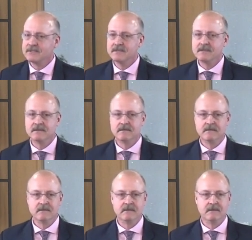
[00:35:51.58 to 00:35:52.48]

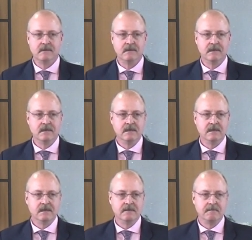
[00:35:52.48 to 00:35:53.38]

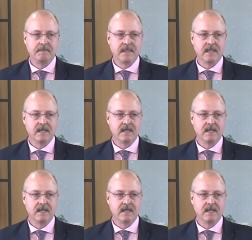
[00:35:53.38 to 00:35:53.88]
(silence)